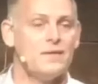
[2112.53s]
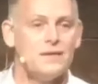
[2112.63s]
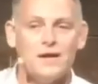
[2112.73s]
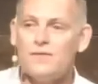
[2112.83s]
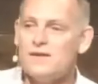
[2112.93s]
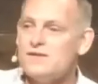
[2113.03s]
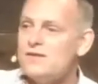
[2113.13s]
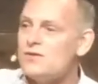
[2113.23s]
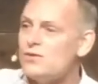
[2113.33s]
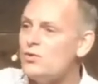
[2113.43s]
That if this
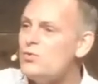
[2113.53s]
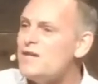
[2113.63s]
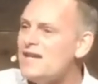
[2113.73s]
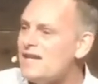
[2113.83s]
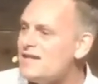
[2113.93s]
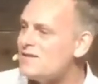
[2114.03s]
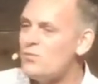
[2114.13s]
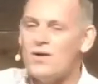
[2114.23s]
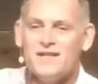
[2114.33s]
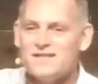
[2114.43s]
is who he is and
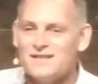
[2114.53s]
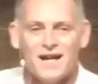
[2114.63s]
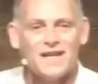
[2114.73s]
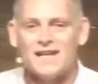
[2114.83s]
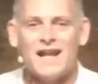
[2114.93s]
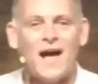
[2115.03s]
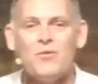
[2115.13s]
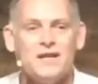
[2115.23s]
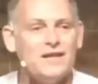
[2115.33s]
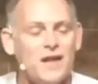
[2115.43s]
what he's like and
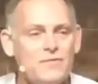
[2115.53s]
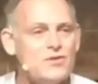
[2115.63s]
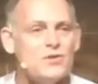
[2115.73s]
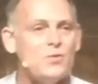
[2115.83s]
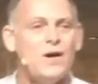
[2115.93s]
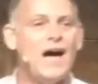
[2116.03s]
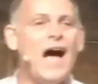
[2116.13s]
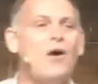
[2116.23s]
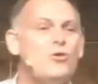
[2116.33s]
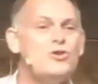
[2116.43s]
how he loves you,
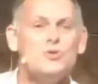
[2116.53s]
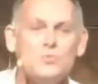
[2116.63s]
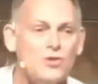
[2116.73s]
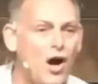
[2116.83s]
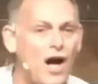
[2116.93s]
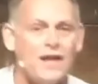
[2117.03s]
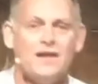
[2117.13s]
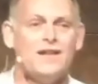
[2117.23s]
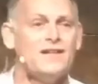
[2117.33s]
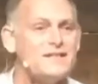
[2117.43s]
how could you not
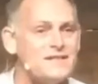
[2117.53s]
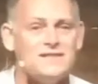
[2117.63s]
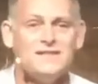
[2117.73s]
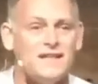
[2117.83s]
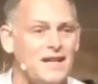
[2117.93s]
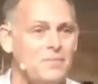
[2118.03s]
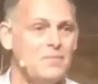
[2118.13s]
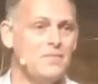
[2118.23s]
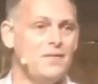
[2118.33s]
listen to him?